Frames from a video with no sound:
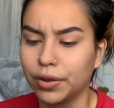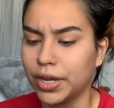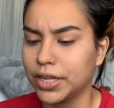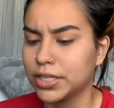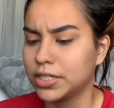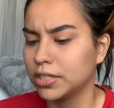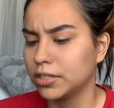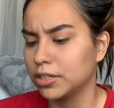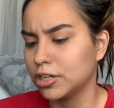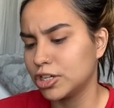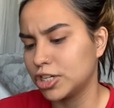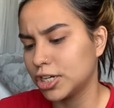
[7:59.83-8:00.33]
It's
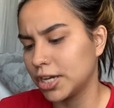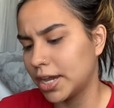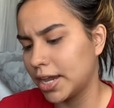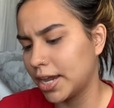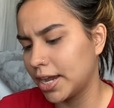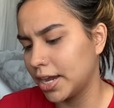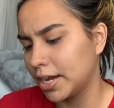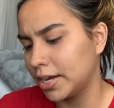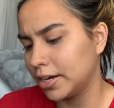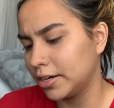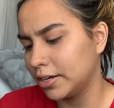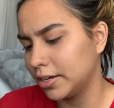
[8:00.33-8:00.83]
in the
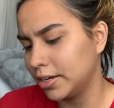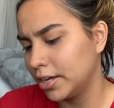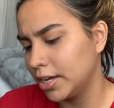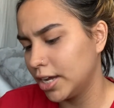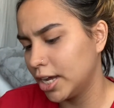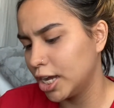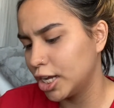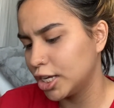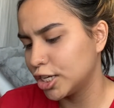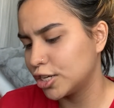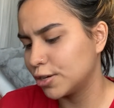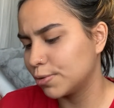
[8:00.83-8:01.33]
shade
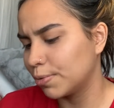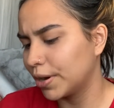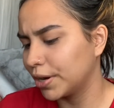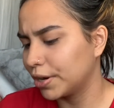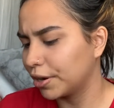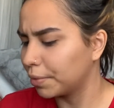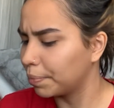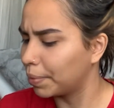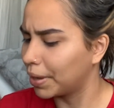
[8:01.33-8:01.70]
Twitter